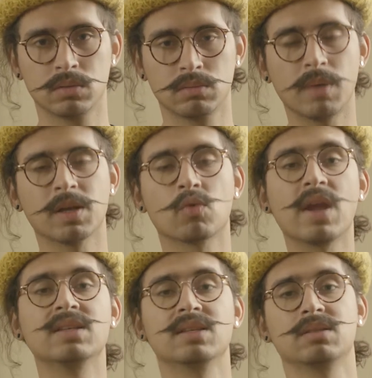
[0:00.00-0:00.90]
probably a
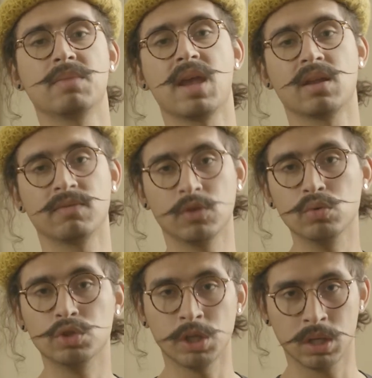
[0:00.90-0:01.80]
racist man of
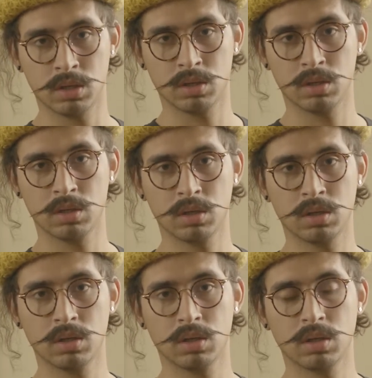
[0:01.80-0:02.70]
Gucci.
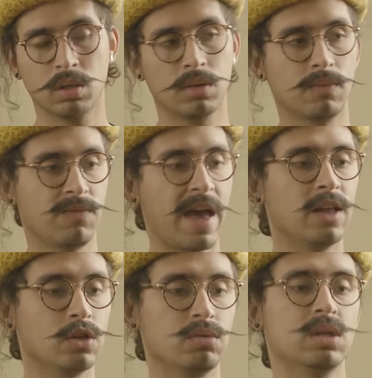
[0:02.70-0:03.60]

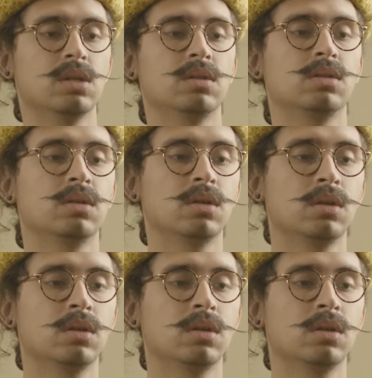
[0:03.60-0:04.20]
Value is